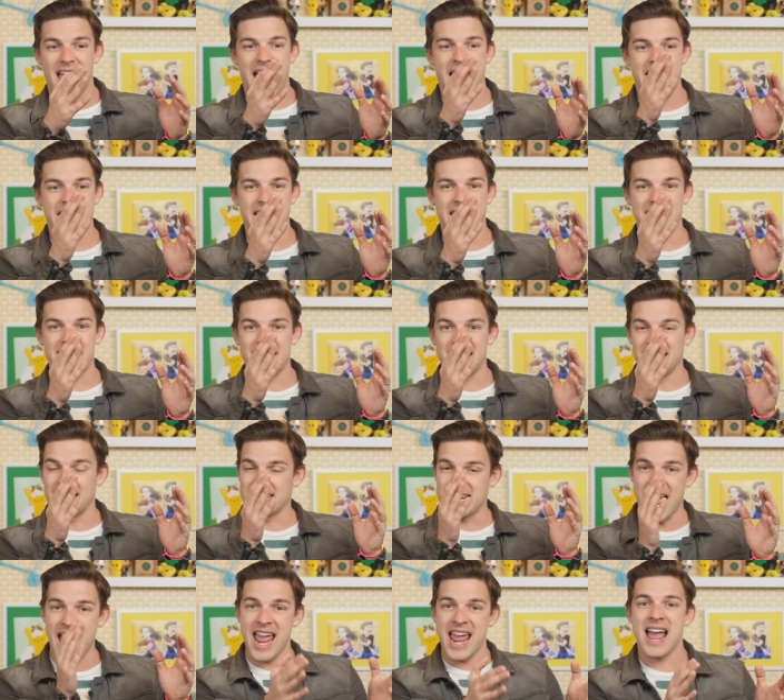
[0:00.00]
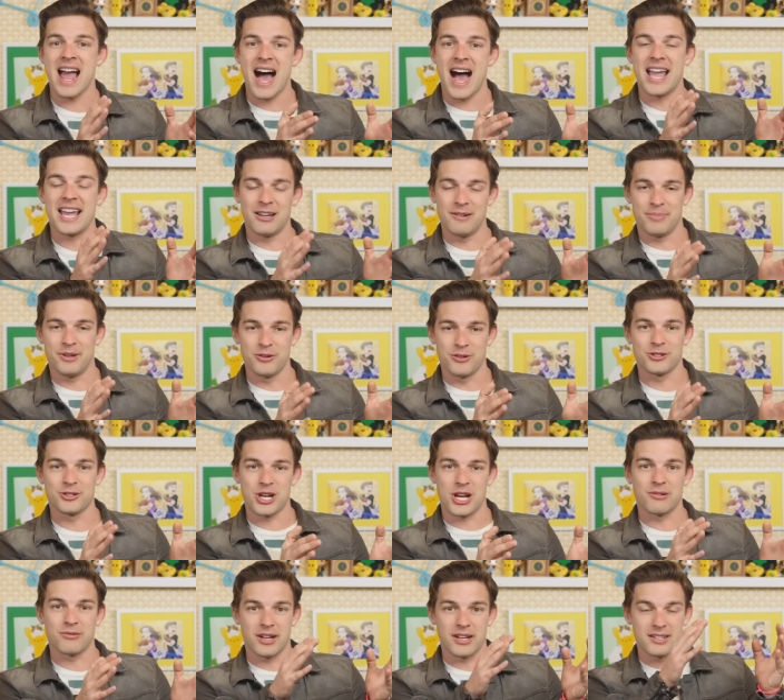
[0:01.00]
a an AI computer
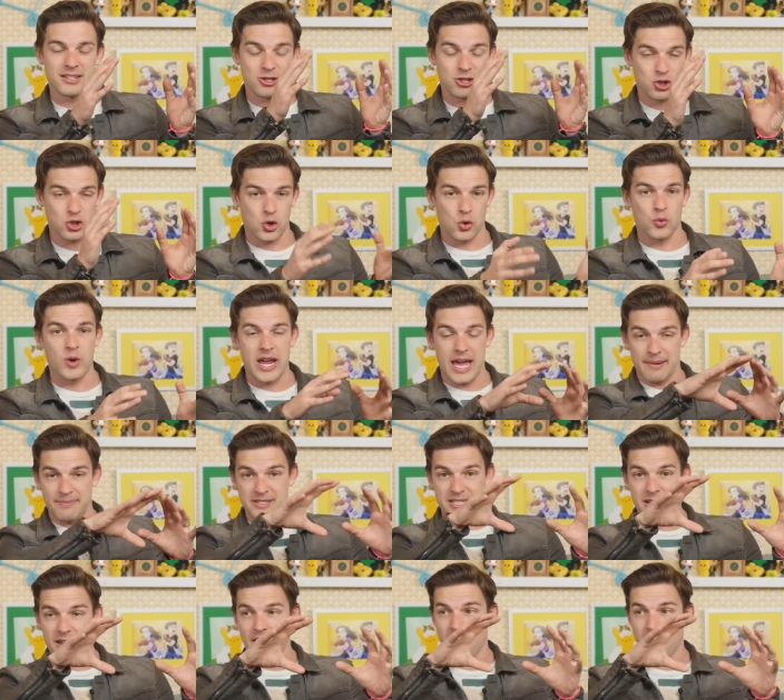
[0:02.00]
generated script